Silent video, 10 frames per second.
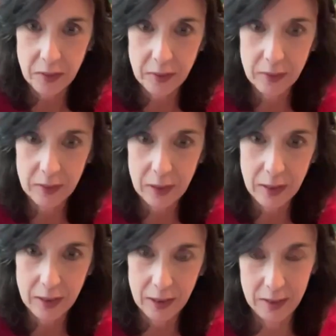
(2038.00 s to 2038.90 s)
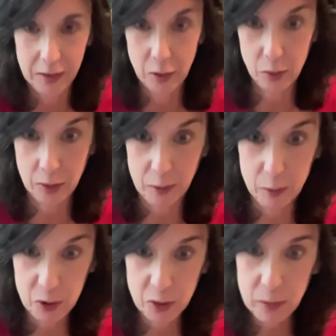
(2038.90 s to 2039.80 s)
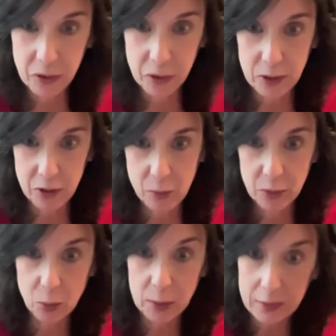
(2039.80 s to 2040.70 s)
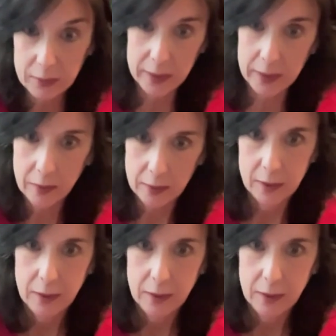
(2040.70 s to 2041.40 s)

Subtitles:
if the Bush administration was really